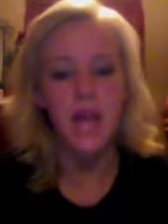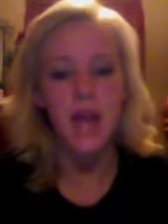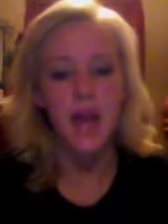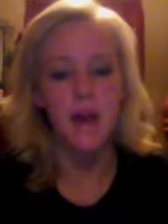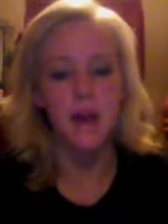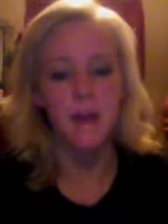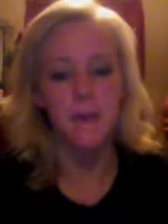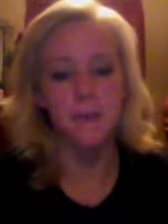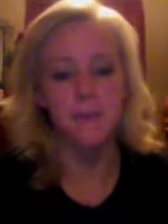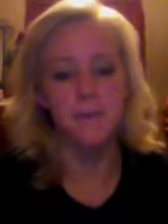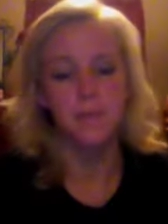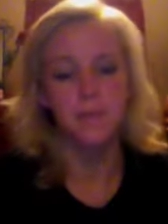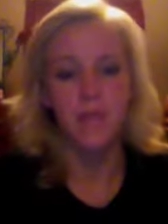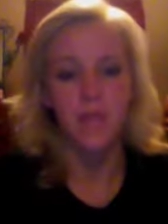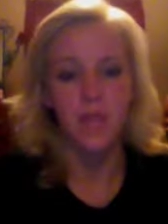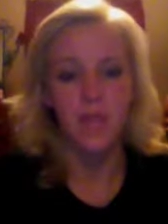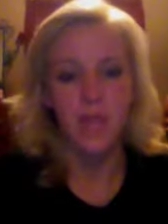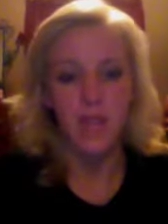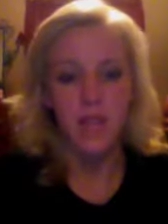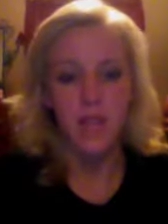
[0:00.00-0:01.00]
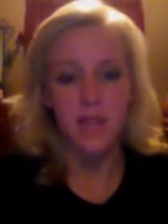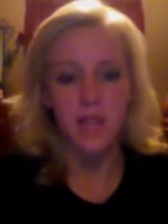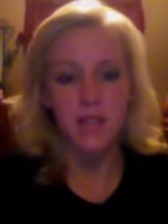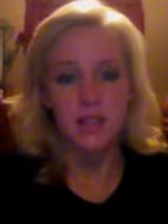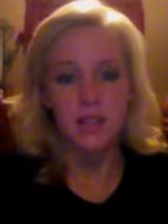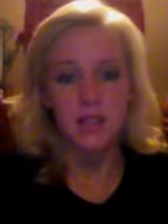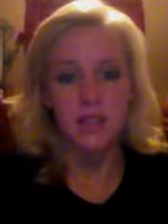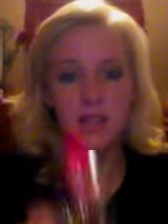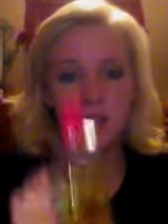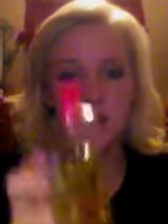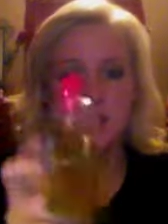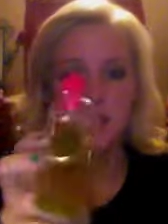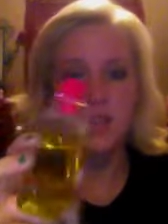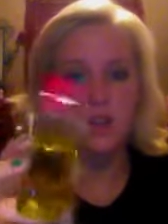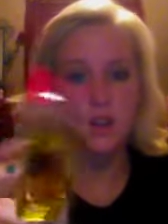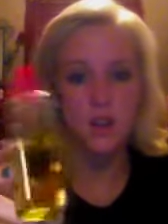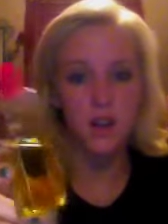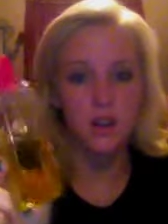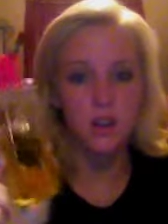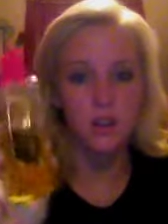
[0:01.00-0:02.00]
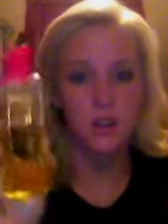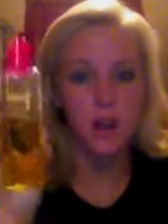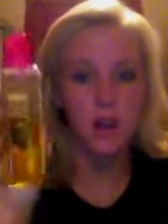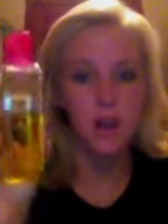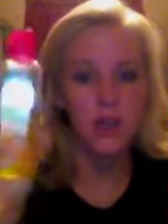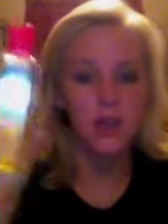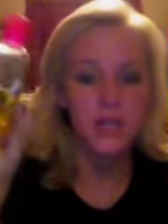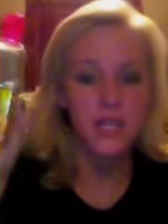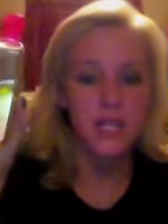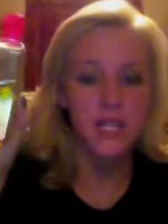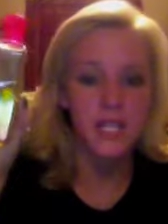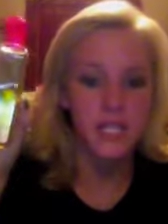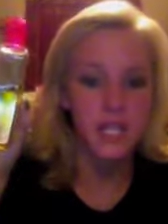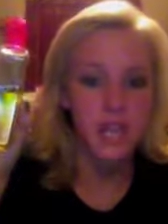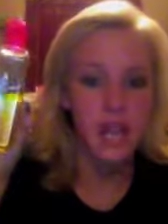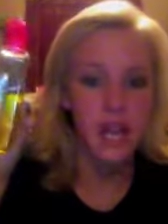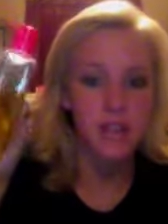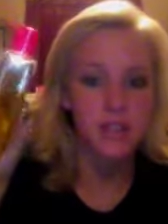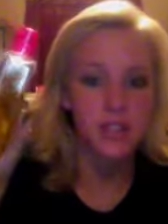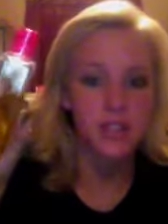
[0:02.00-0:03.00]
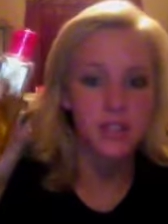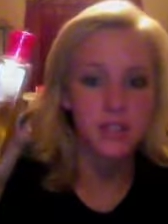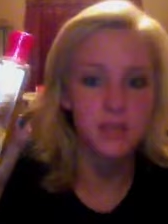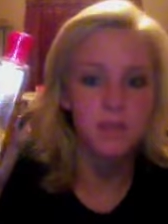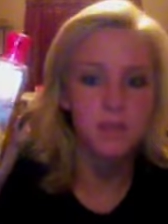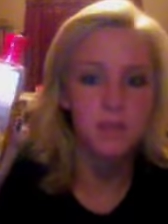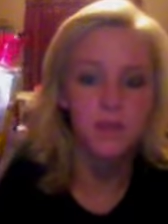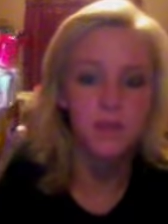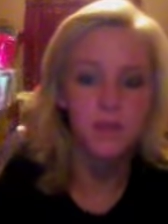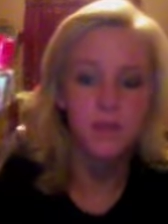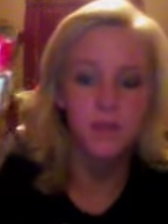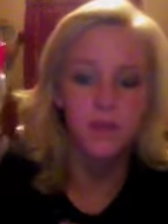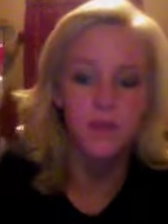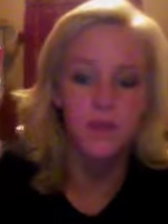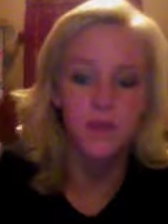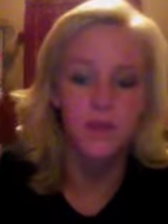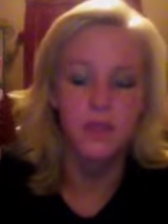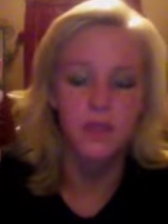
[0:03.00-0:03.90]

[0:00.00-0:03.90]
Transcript: Third bottle is I just moved